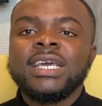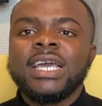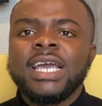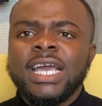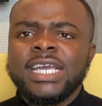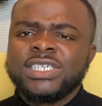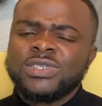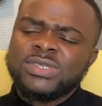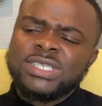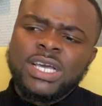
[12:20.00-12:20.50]

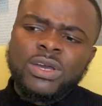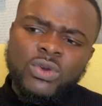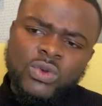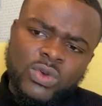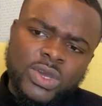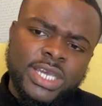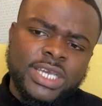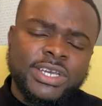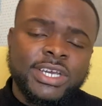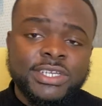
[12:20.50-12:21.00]
And she was like,
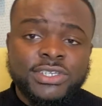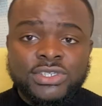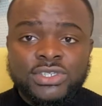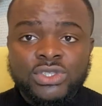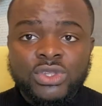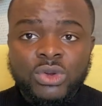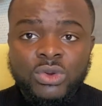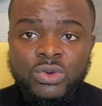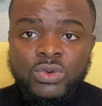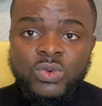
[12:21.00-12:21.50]
okay, you can just
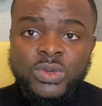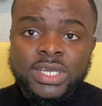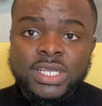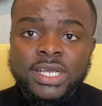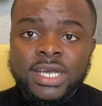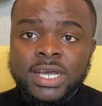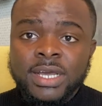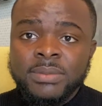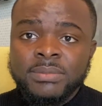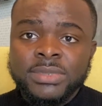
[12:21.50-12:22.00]
talk with
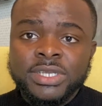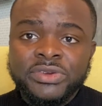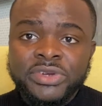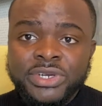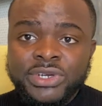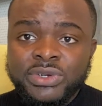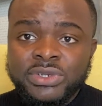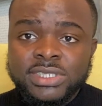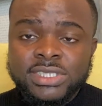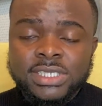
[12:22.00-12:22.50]

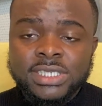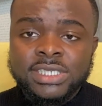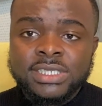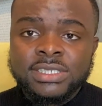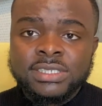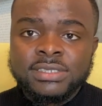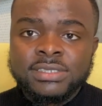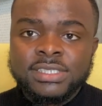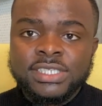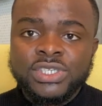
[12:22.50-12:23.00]

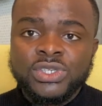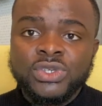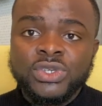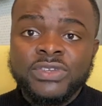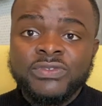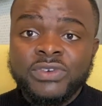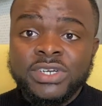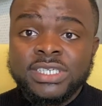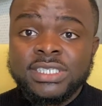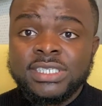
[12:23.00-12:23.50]
the
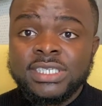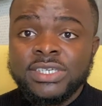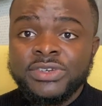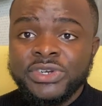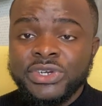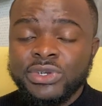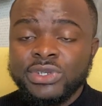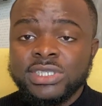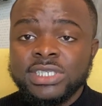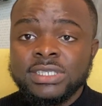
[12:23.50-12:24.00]
university
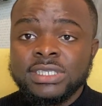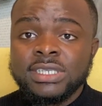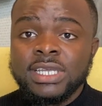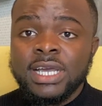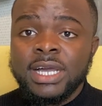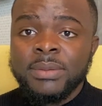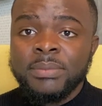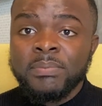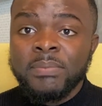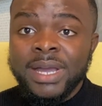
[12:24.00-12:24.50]
recruiting
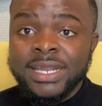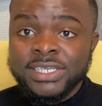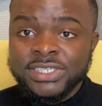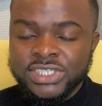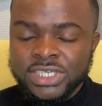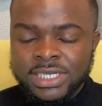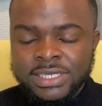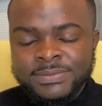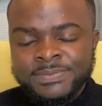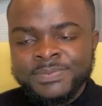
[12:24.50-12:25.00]
manager.